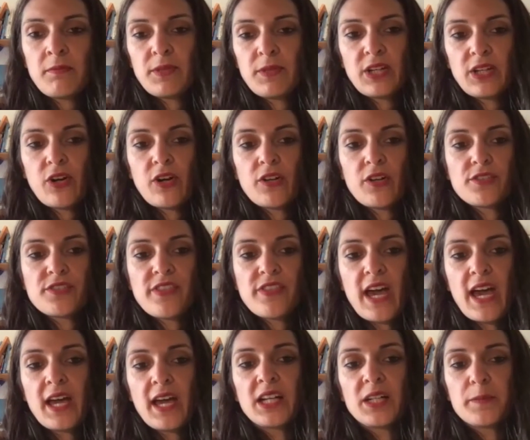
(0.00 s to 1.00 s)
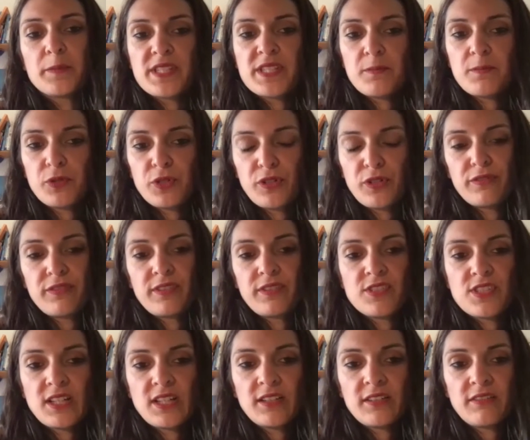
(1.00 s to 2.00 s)
because that helps improve
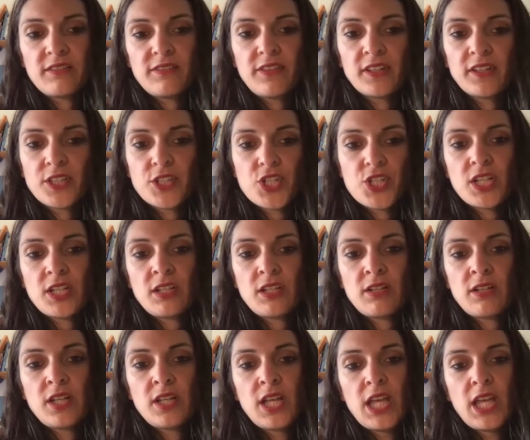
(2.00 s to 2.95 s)
insulin function.